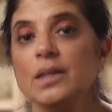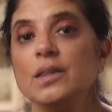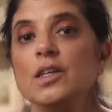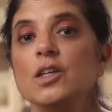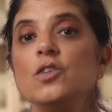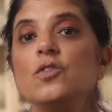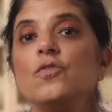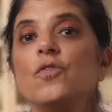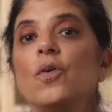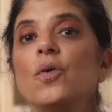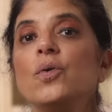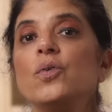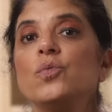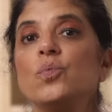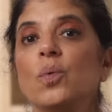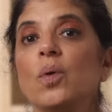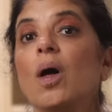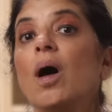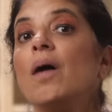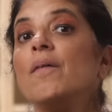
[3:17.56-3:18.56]
These folks
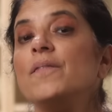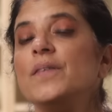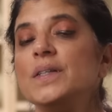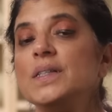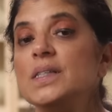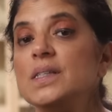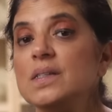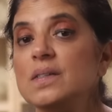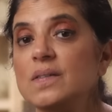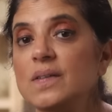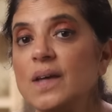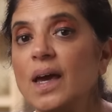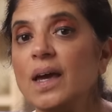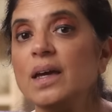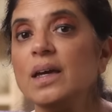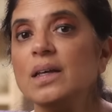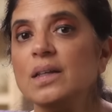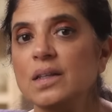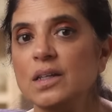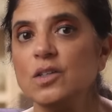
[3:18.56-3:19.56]
will often
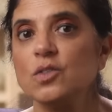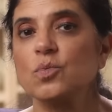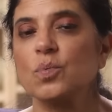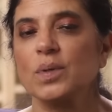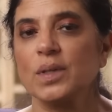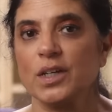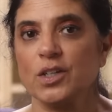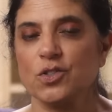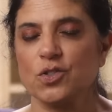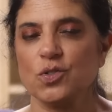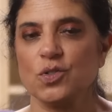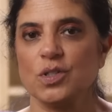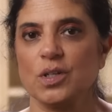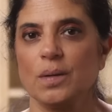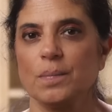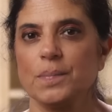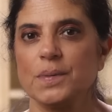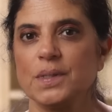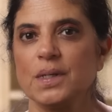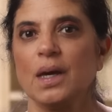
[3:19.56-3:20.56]
stay in these
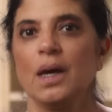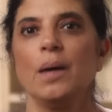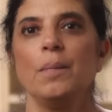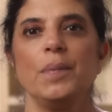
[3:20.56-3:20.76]
relationships